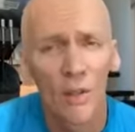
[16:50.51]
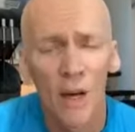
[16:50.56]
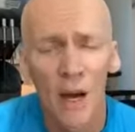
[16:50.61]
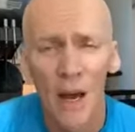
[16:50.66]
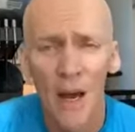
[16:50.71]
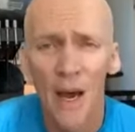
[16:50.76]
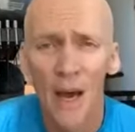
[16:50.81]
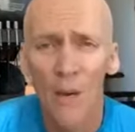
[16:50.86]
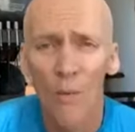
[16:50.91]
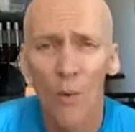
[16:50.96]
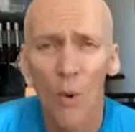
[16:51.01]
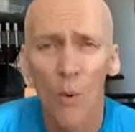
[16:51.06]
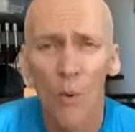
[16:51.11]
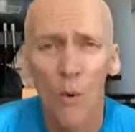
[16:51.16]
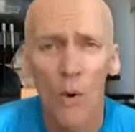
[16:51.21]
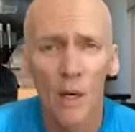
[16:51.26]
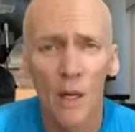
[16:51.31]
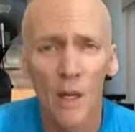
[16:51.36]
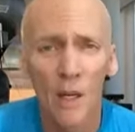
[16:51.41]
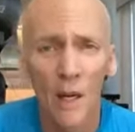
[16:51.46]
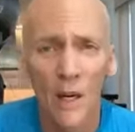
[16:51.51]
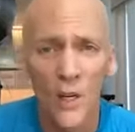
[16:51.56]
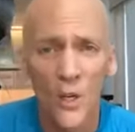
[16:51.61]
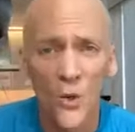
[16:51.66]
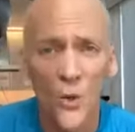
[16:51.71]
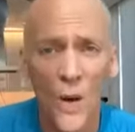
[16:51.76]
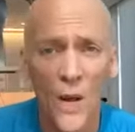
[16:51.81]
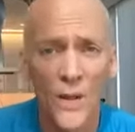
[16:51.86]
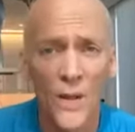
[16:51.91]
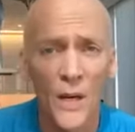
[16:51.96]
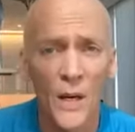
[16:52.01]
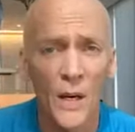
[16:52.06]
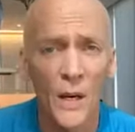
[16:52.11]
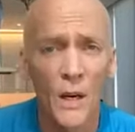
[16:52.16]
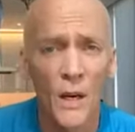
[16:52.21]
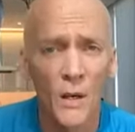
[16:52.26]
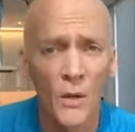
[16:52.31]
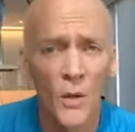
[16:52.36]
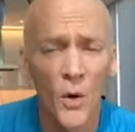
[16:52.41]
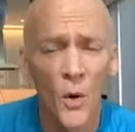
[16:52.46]
and we're working on strengthening
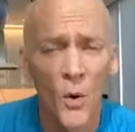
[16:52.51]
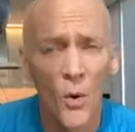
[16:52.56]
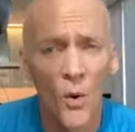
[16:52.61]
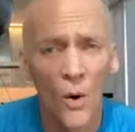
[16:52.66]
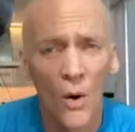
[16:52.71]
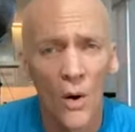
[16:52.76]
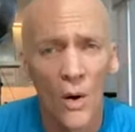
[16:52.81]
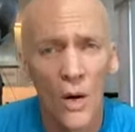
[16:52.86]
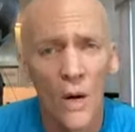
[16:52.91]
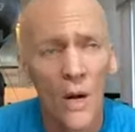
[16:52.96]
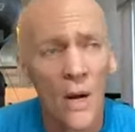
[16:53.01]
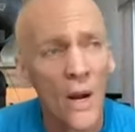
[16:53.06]
her core.